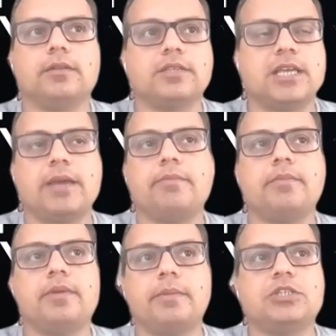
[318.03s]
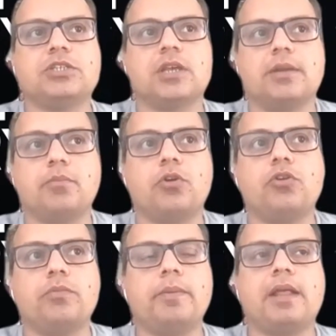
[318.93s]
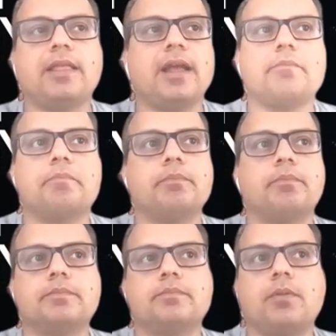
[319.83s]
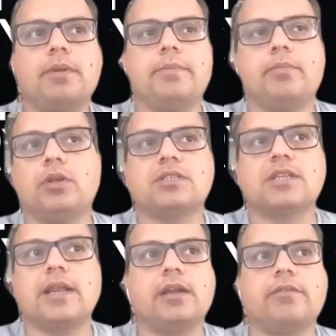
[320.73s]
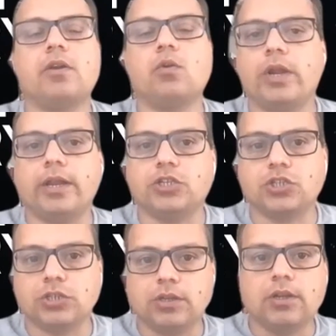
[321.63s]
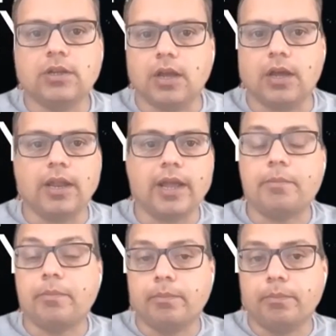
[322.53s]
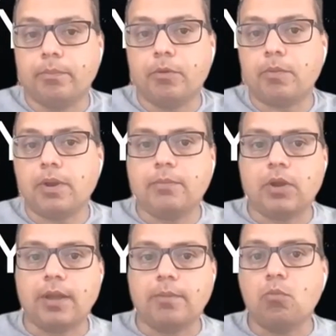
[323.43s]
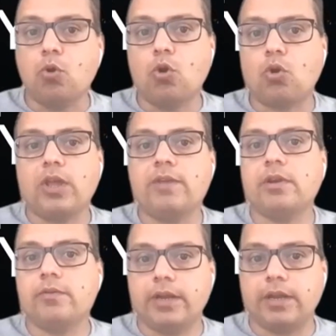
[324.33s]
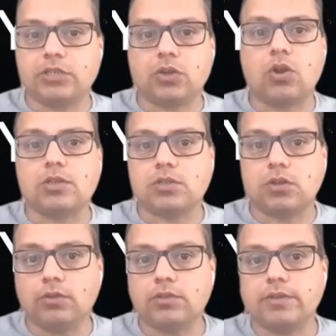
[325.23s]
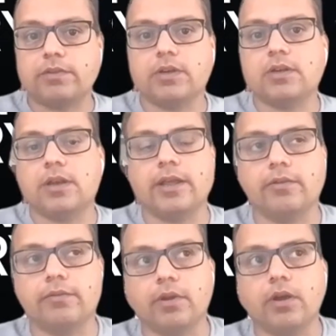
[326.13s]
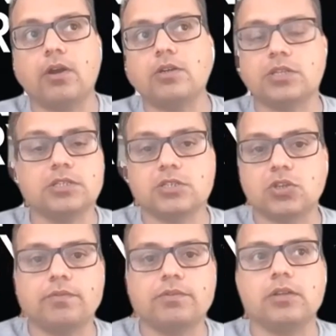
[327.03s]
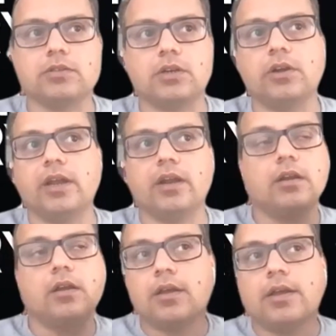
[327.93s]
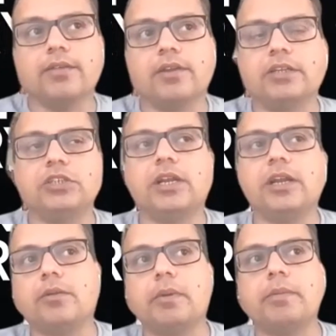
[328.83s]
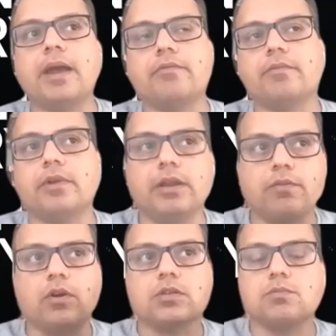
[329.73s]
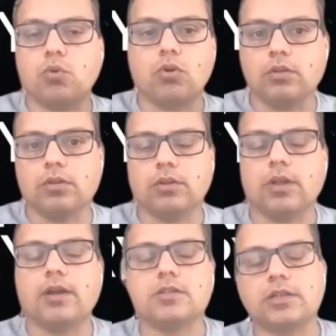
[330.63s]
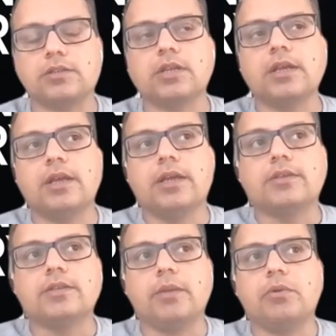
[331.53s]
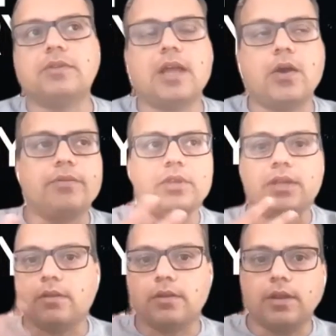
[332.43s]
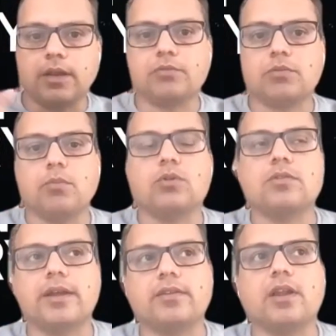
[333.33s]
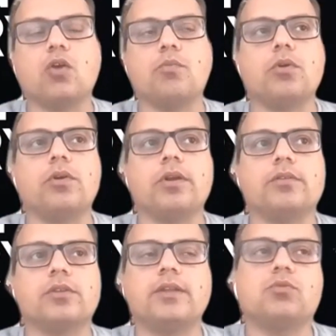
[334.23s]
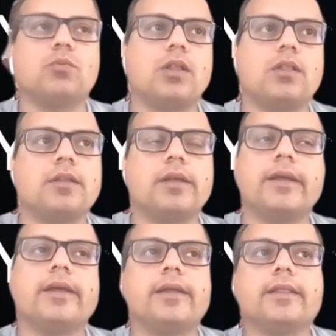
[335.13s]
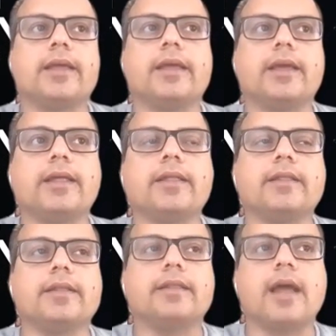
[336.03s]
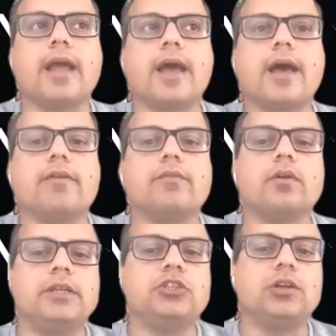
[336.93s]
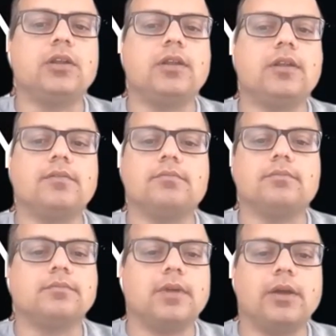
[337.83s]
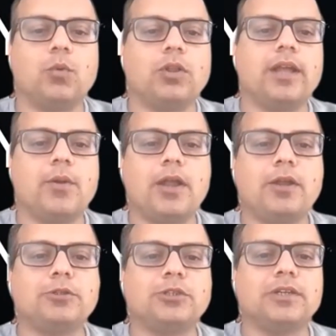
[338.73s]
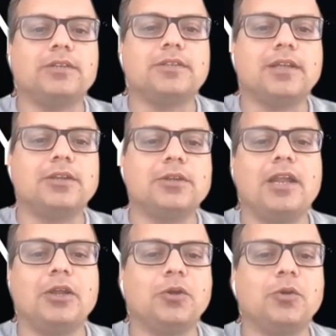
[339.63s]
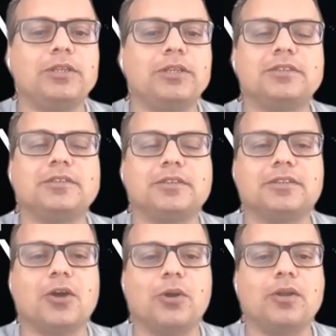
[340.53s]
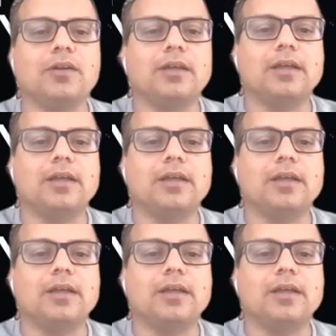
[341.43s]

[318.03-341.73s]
the same dimensions are important to me, but I think I'd probably put a slightly different weightage. Like I would probably put like a more even weightage across all those different like hard skills and soft skills. Earlier, as an engineering leader, maybe I've really focused more on the hard skills side, because now I've seen at least from both sides and how important it is. So that's one thinking that I have. But in general, one thing I would like to share is that hiring good engineers is hard,